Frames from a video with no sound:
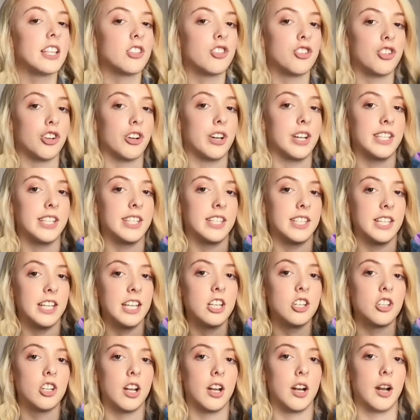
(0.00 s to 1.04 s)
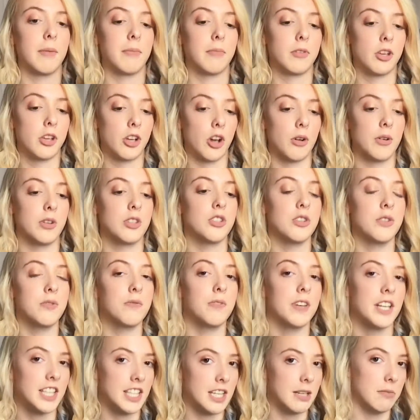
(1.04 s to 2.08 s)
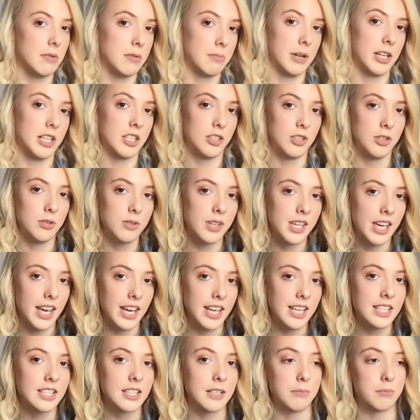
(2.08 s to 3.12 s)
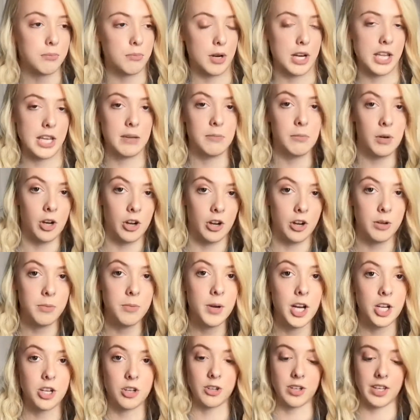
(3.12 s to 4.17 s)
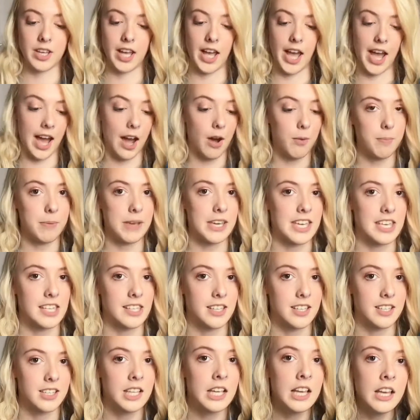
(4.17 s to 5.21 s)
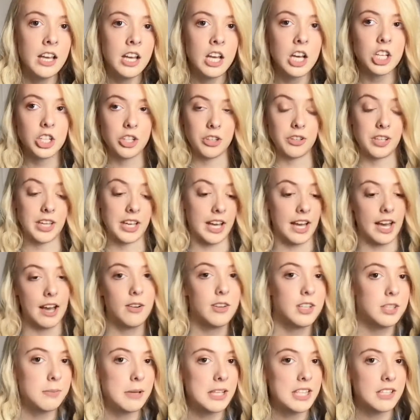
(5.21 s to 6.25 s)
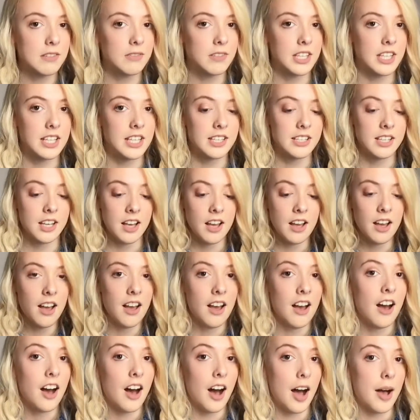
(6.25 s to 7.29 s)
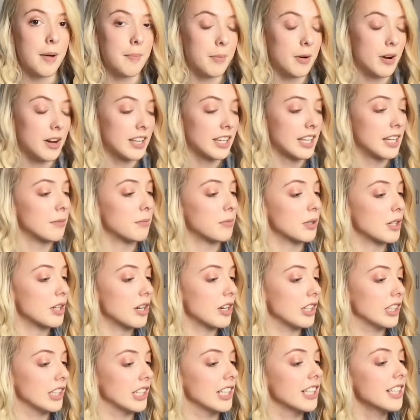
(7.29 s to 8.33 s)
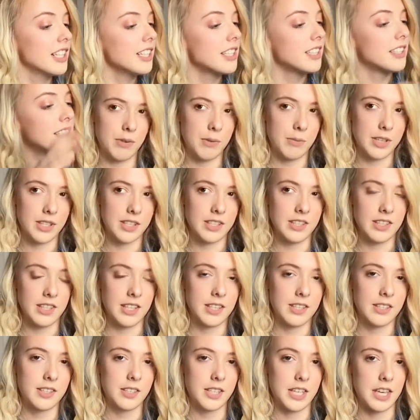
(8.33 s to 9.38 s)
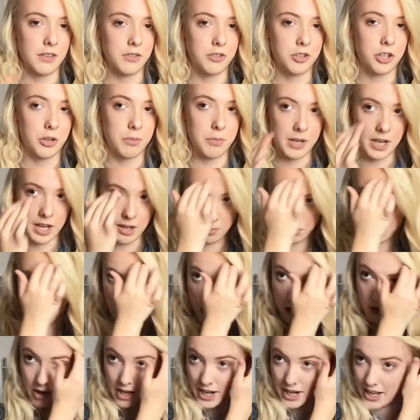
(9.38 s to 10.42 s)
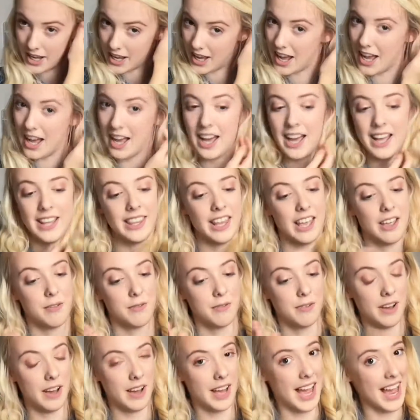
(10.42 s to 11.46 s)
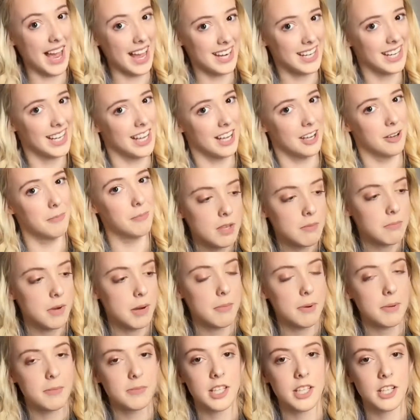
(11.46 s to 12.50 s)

this giant Stitch and I'm going to fit him in my suitcase and bring him home. I don't care how big he is, I don't care how expensive he is, I'm buying him regardless. We went to this gift shop in Epcot and it, and they had him. My mum